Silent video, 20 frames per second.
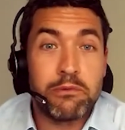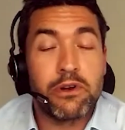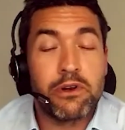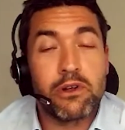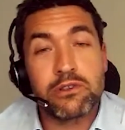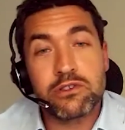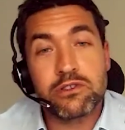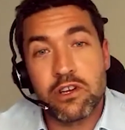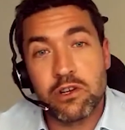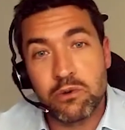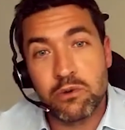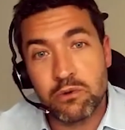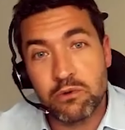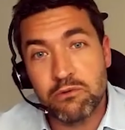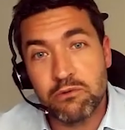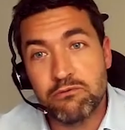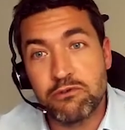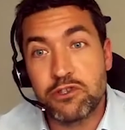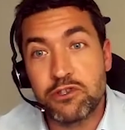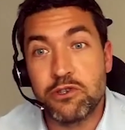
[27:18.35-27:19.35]
but also
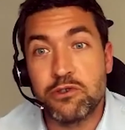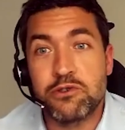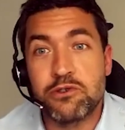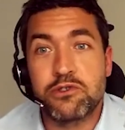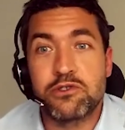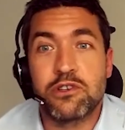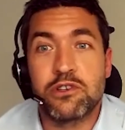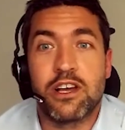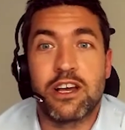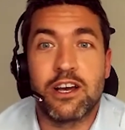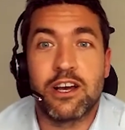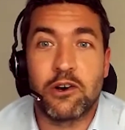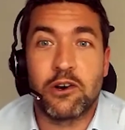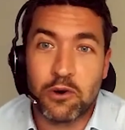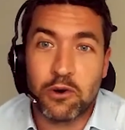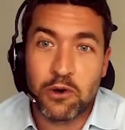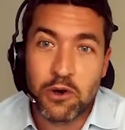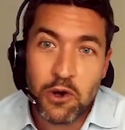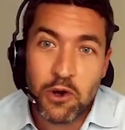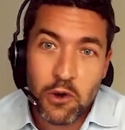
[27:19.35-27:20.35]
reduce
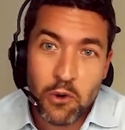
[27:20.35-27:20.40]
or